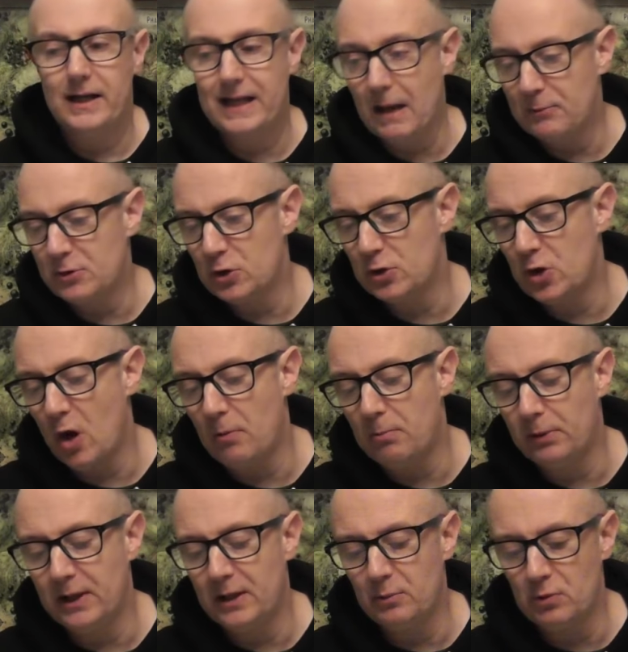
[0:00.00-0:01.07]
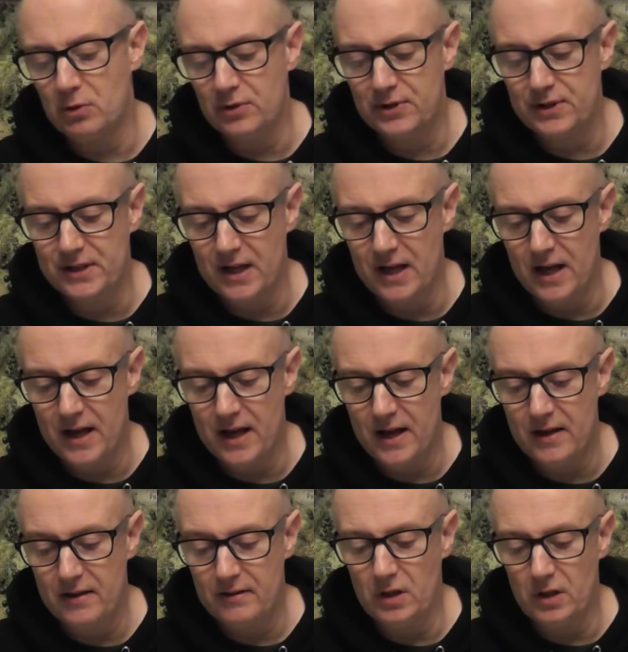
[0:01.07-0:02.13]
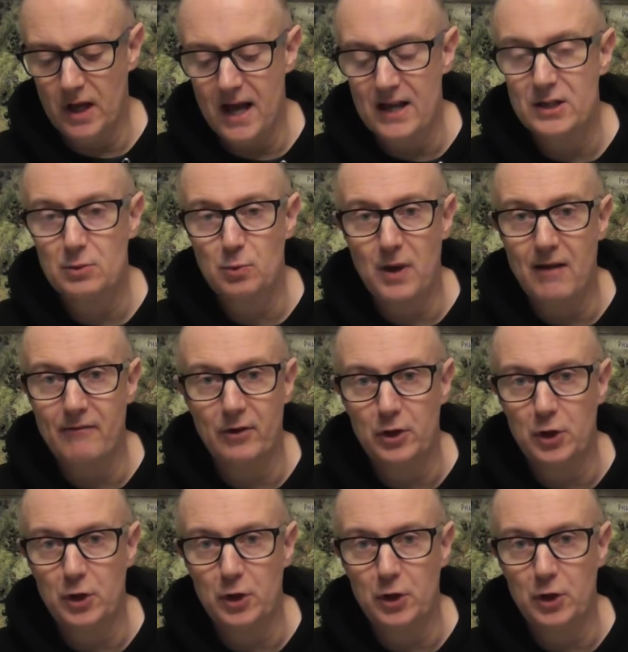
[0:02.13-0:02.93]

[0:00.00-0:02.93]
Captures Goblin will say, yes, we have a